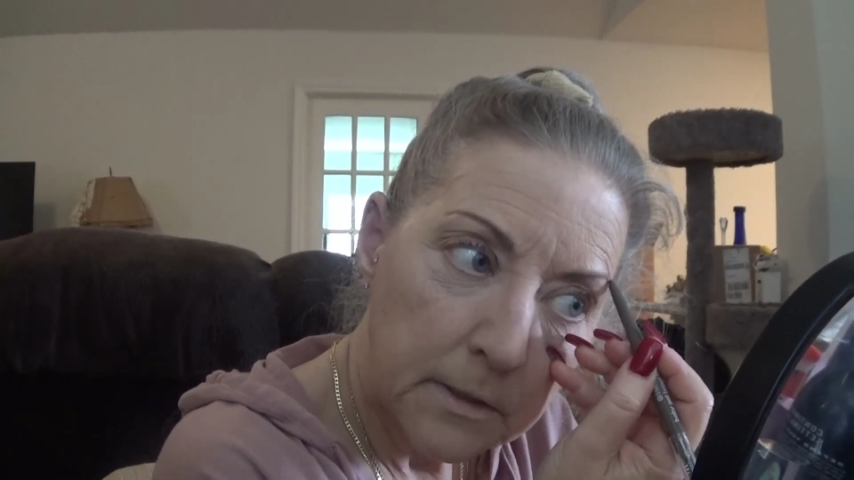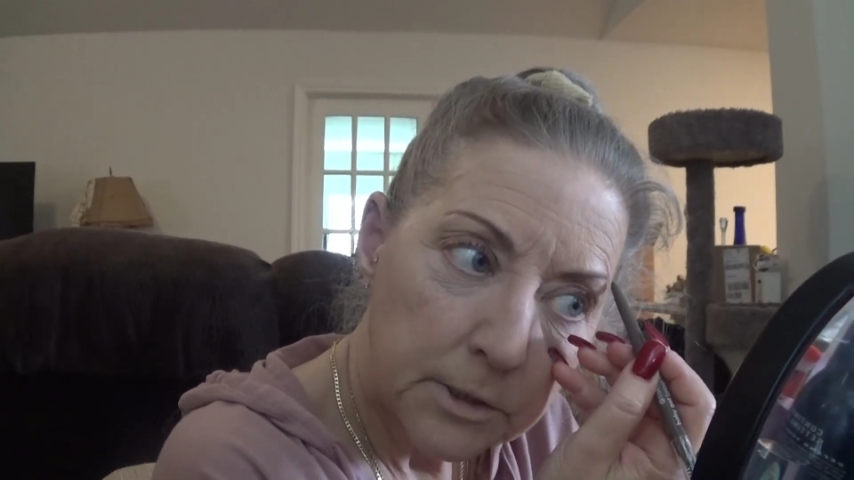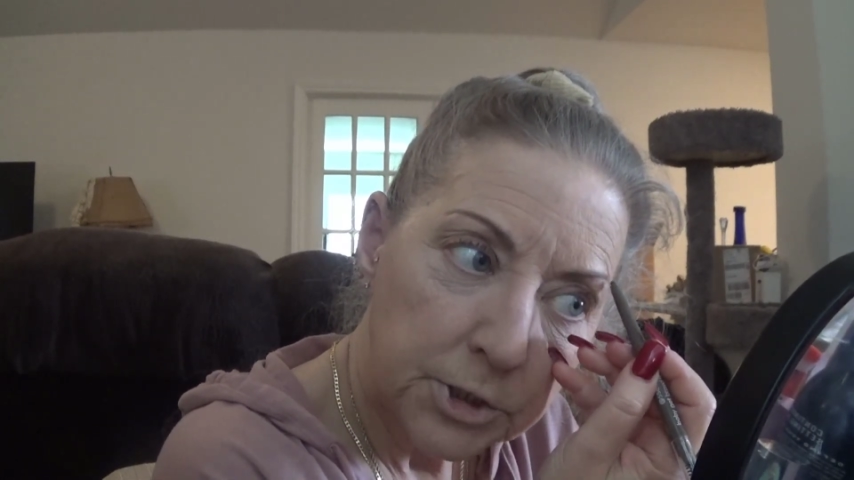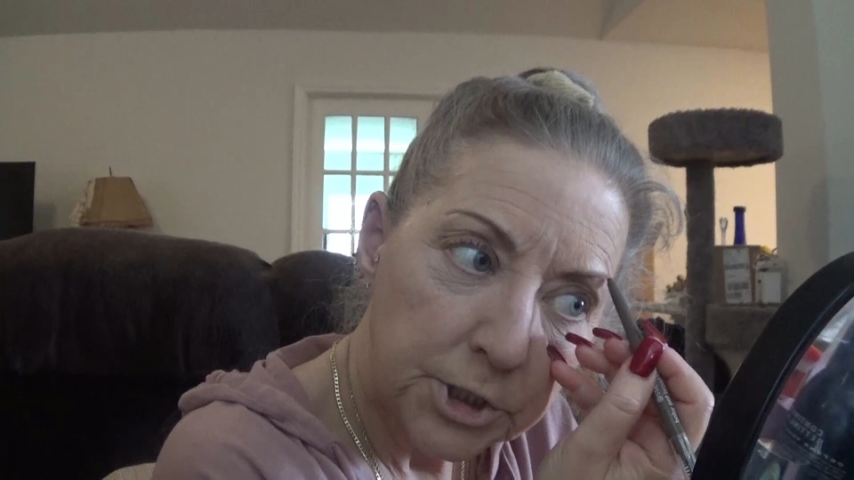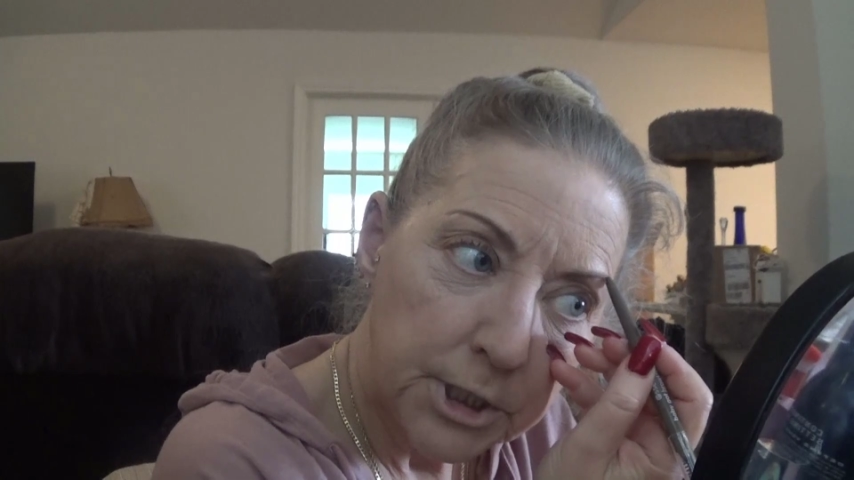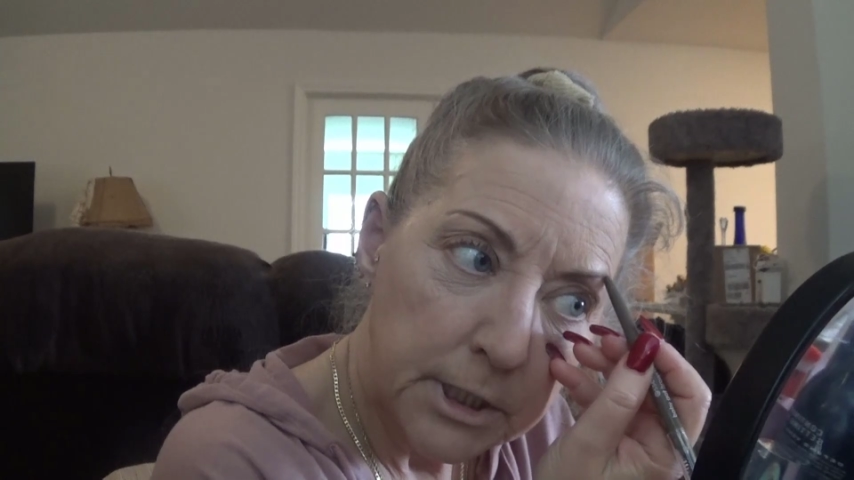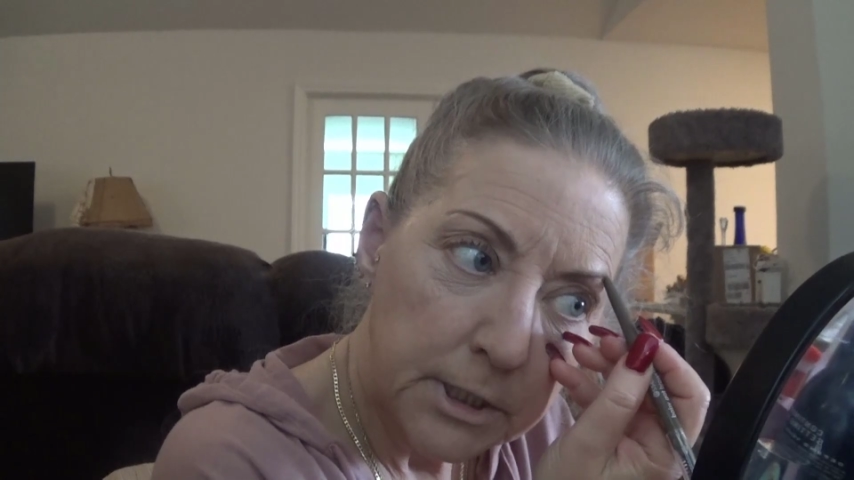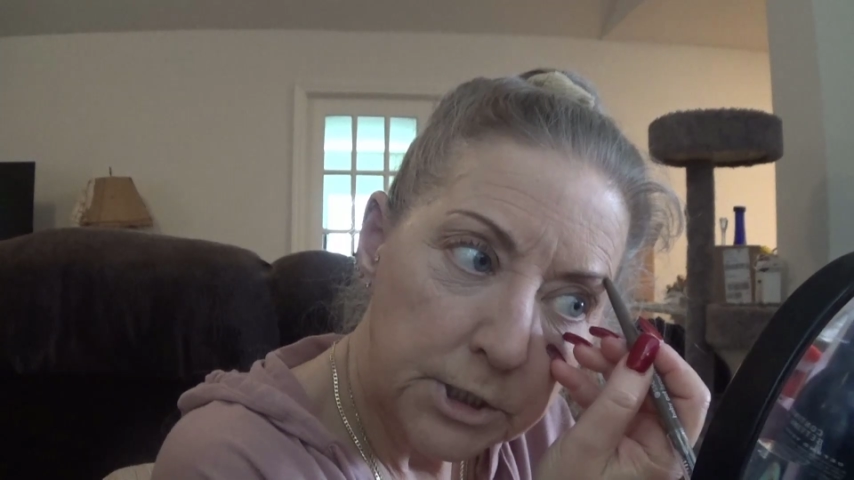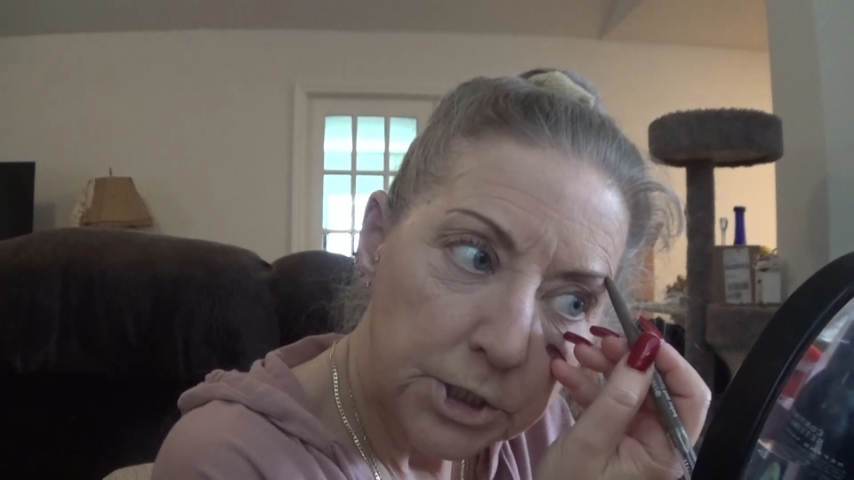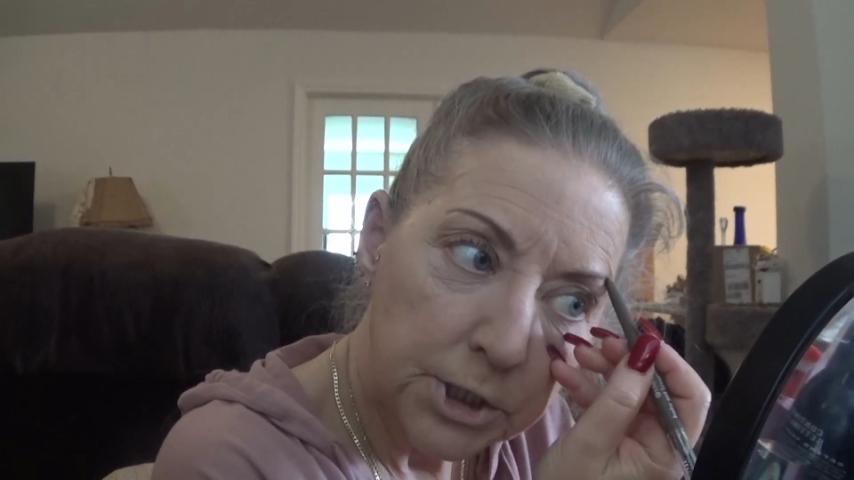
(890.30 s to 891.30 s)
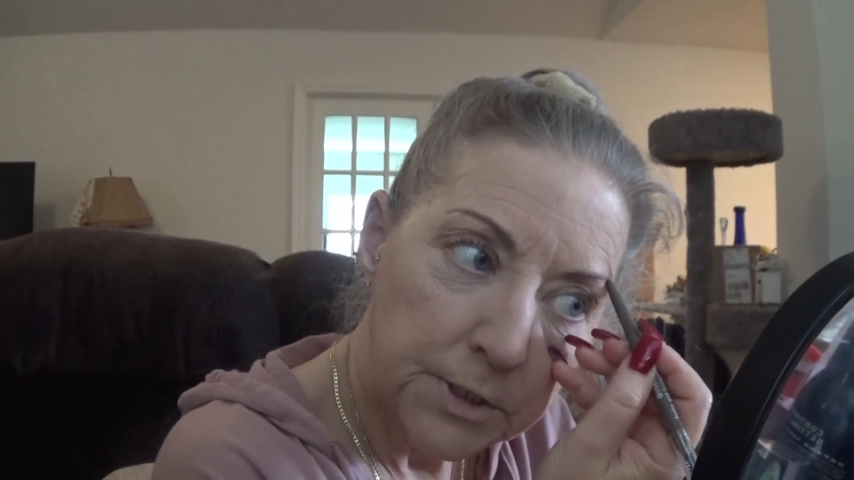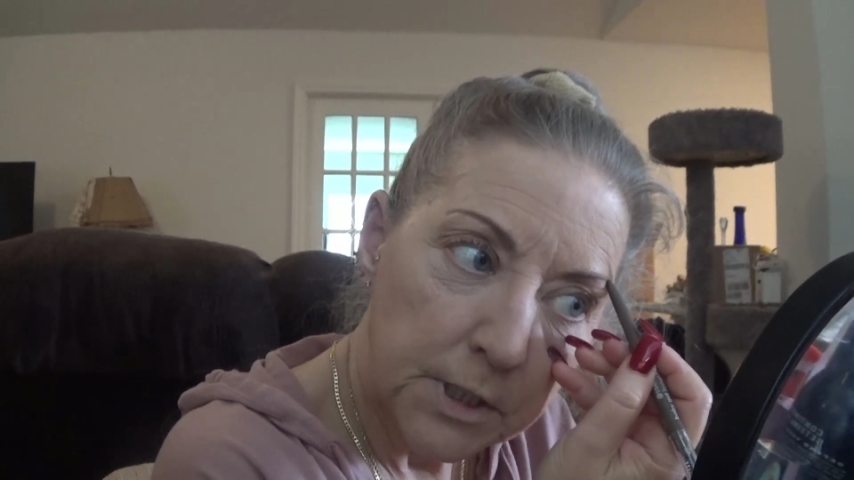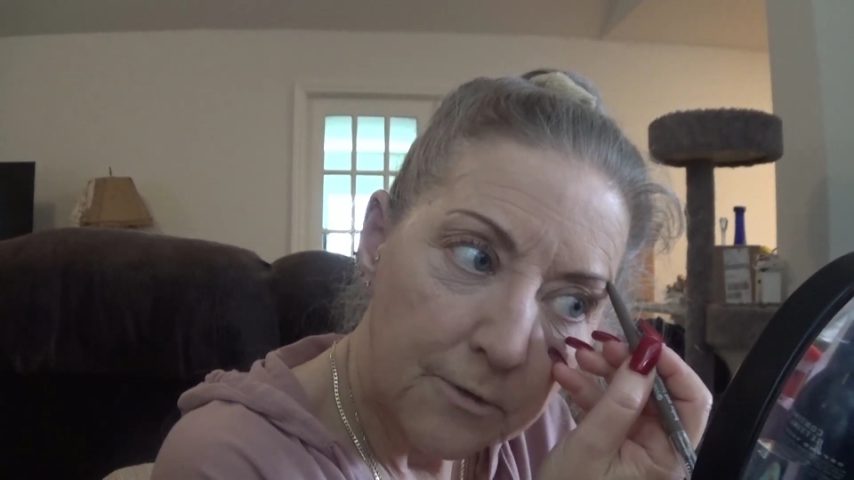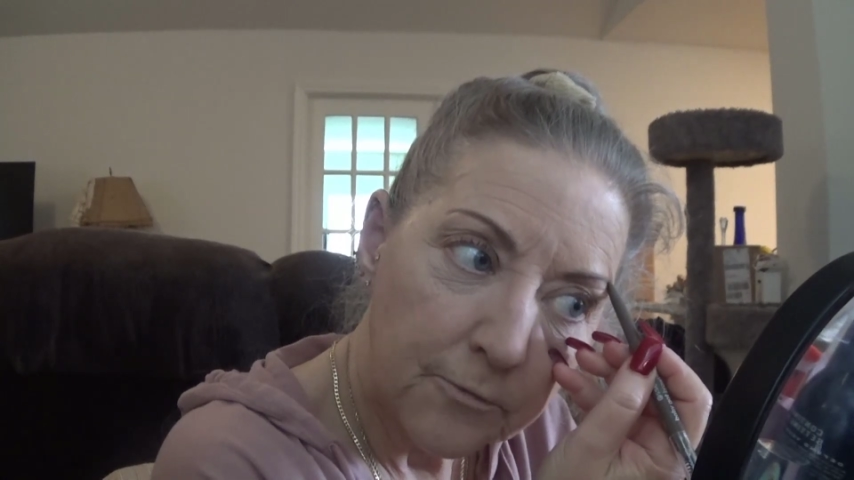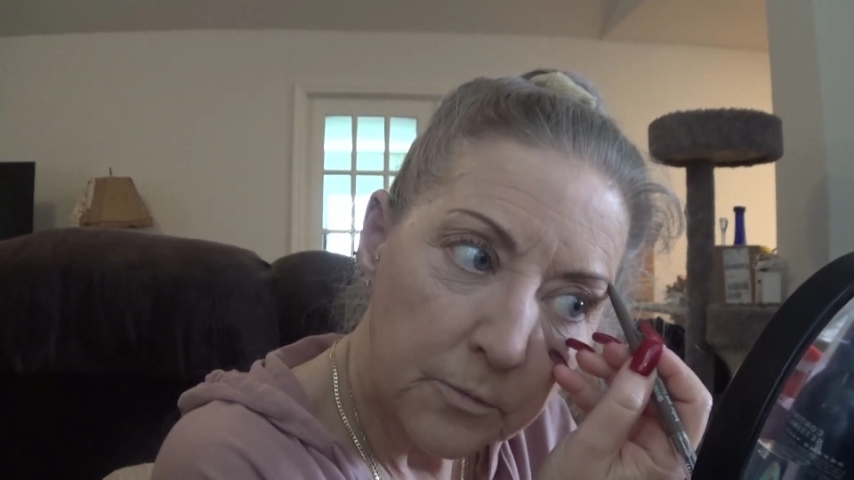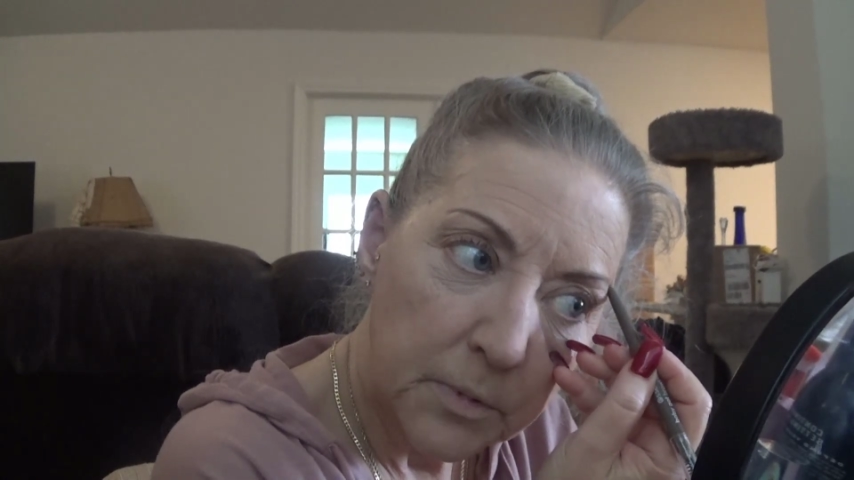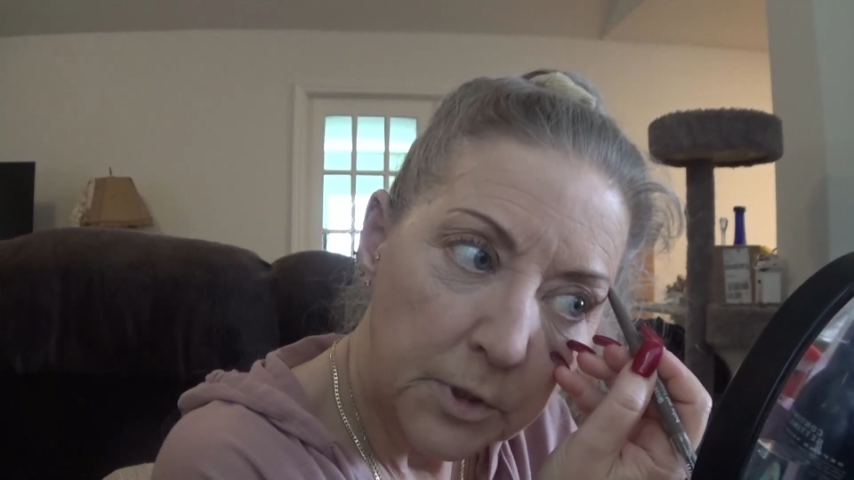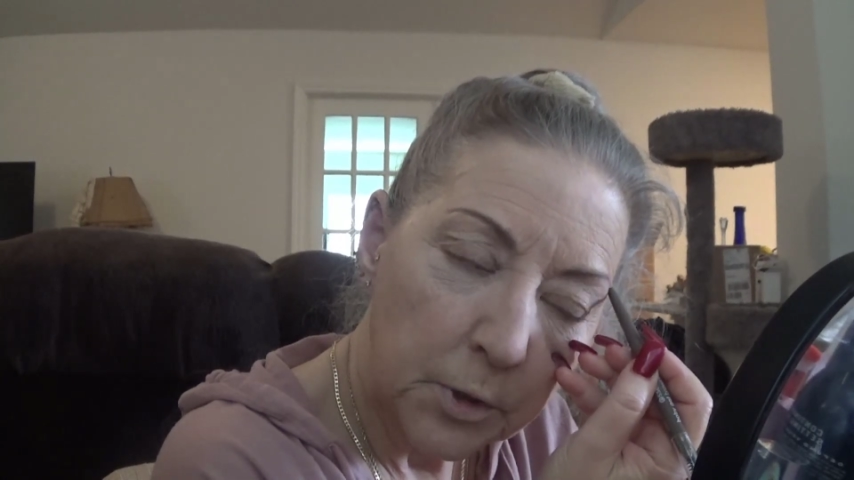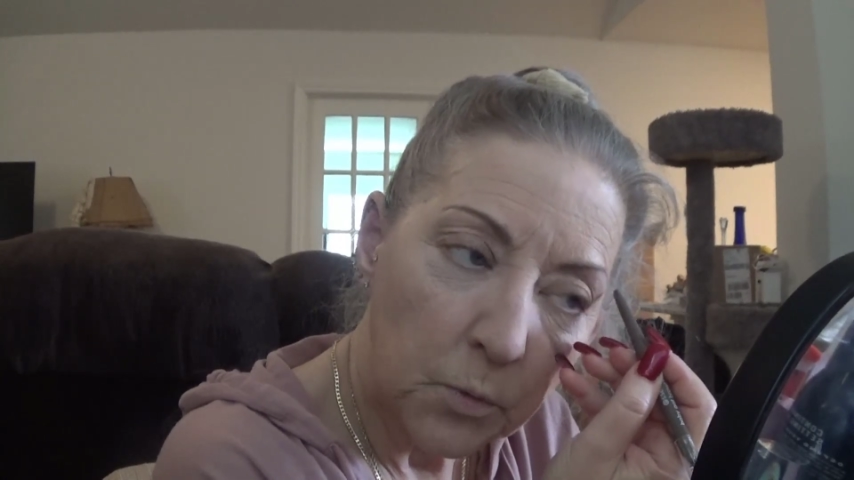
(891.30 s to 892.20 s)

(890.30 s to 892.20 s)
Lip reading: she's not familiar